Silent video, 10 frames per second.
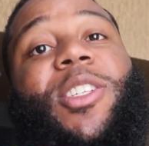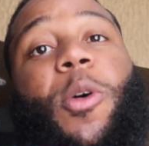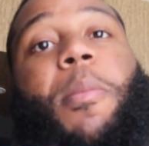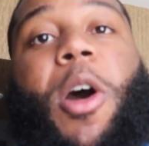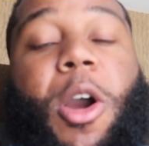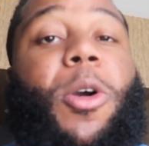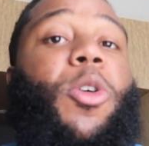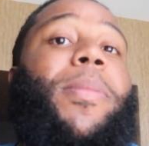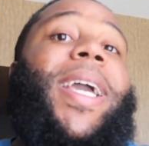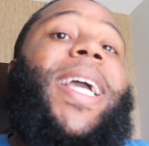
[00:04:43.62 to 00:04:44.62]

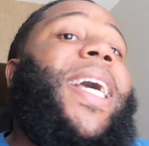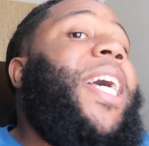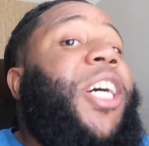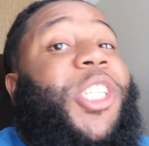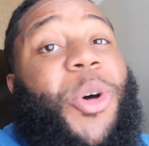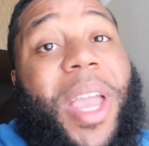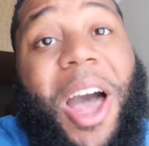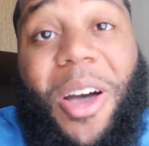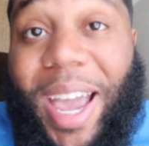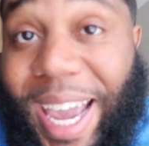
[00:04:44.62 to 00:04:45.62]
tomorrow, man. So
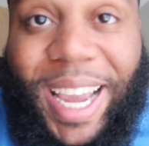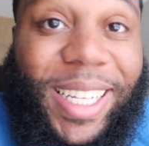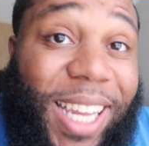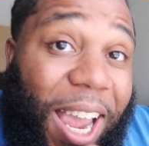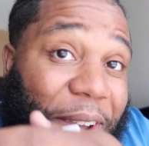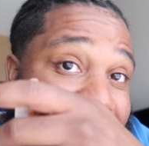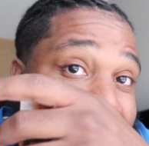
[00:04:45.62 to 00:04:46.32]
y'all hang tight